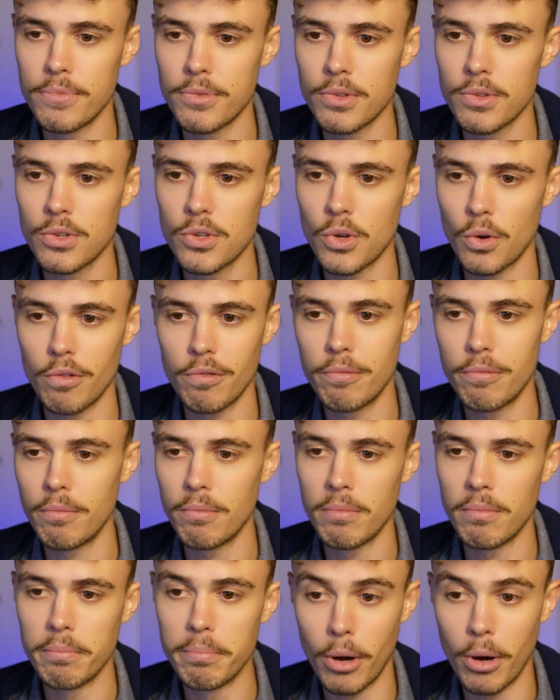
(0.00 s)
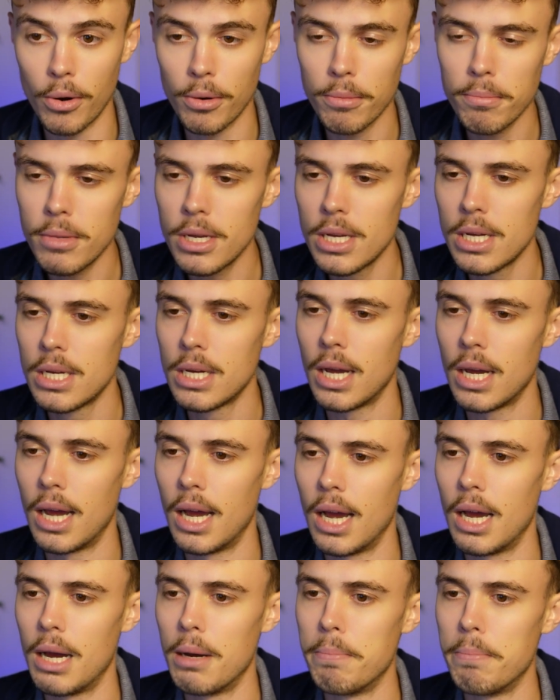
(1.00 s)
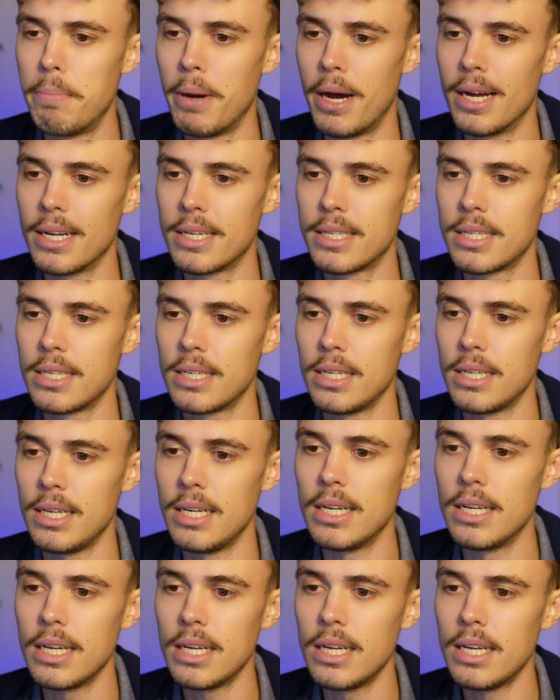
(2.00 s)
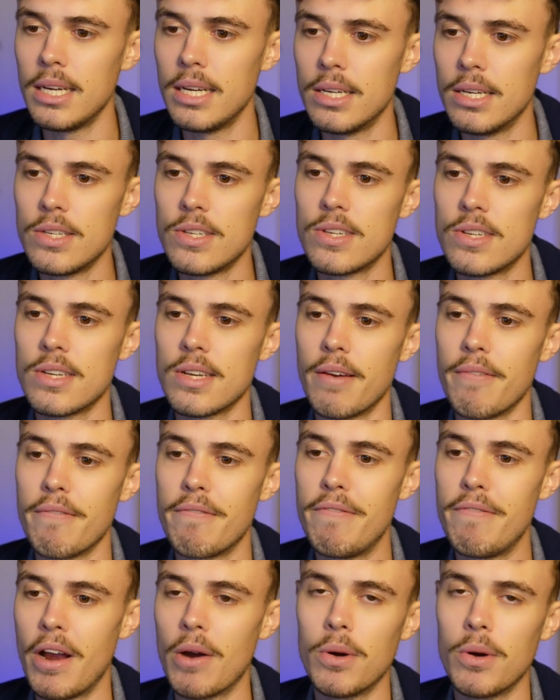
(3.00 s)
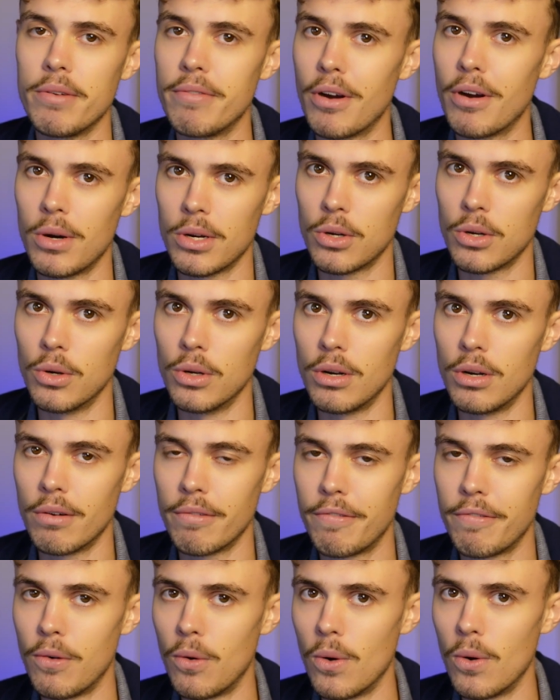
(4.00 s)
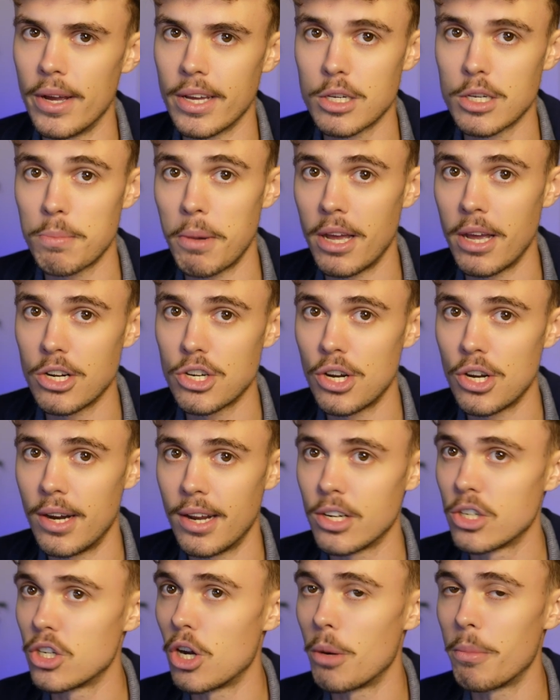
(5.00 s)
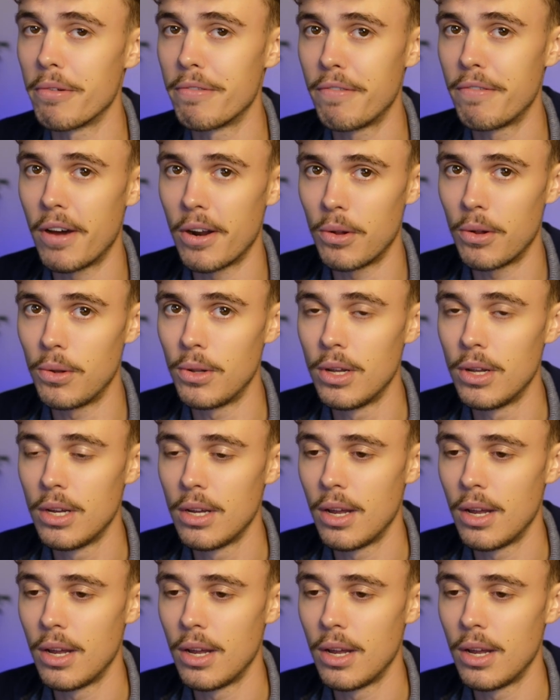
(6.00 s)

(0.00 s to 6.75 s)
sort of bottom, but it is very, very good for expansion and top of funnel